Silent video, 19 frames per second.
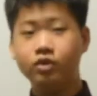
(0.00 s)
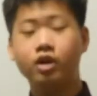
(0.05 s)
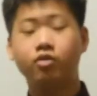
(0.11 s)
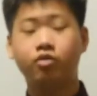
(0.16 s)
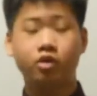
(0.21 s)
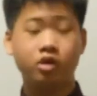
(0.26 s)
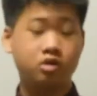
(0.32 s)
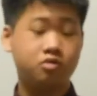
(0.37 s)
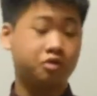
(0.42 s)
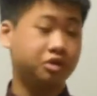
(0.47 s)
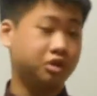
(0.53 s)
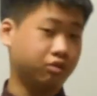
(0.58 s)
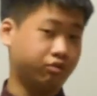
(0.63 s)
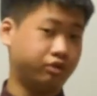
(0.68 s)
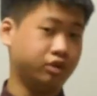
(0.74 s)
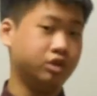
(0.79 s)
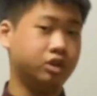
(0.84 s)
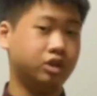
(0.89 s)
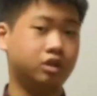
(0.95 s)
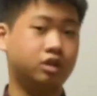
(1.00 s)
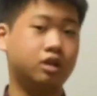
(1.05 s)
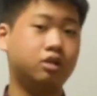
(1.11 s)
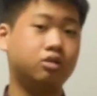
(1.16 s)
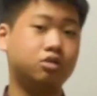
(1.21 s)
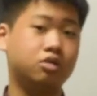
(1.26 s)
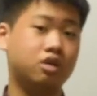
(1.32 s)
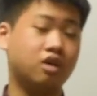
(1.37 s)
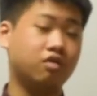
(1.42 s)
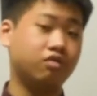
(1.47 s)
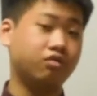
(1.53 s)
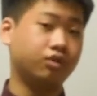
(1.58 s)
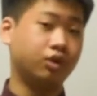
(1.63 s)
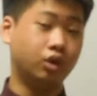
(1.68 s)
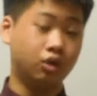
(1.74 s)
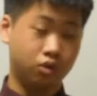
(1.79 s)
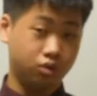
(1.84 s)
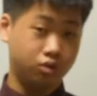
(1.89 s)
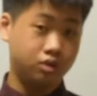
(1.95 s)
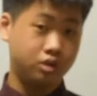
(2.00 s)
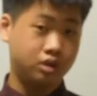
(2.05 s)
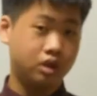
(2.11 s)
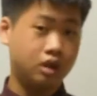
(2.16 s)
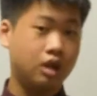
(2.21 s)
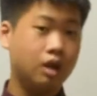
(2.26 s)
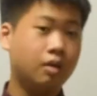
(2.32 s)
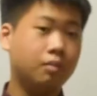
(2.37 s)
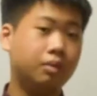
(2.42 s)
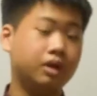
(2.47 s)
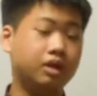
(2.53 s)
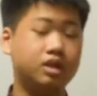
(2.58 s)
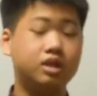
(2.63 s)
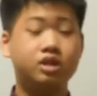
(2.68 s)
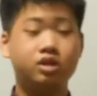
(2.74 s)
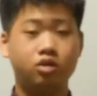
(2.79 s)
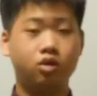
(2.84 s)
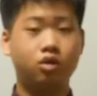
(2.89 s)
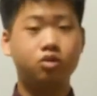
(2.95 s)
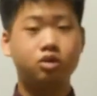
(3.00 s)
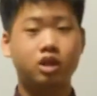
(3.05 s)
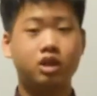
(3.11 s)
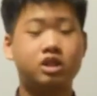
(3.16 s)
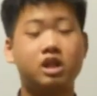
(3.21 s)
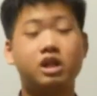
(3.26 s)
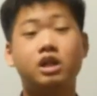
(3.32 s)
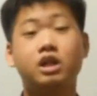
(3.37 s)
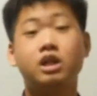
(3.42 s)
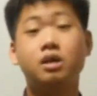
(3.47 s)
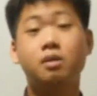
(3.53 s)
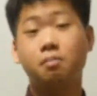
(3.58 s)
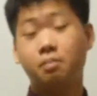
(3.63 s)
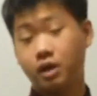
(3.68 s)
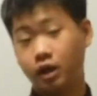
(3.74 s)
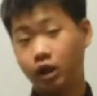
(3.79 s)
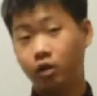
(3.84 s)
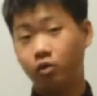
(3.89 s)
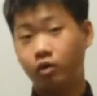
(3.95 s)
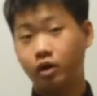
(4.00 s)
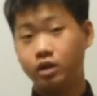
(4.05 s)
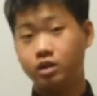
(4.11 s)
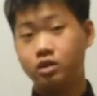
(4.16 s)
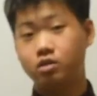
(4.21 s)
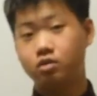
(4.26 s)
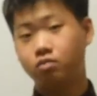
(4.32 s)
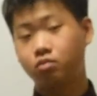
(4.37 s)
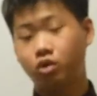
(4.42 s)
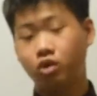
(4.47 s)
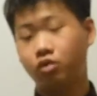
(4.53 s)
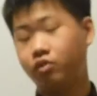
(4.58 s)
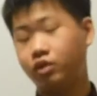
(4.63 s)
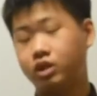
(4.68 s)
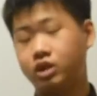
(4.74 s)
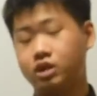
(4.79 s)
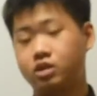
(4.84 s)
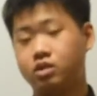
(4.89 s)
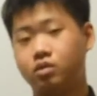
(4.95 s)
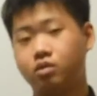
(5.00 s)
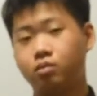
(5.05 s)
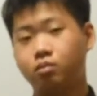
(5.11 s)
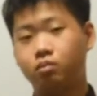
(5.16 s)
Of course, for diffusion, you can also have holes, but these holes are generally bigger ones, or even just